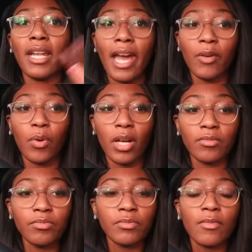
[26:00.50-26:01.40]
and I had
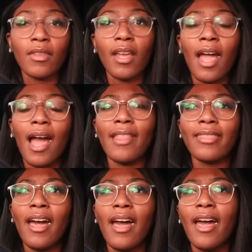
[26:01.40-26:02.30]
one.
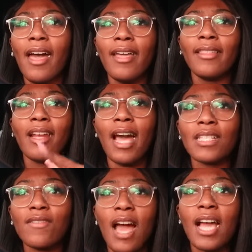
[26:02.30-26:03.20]
And then the
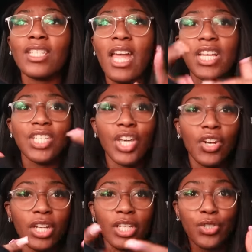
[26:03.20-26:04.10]
lights flashed, the engine
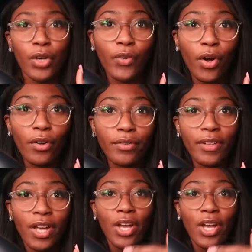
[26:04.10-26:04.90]
turned on, he drove off.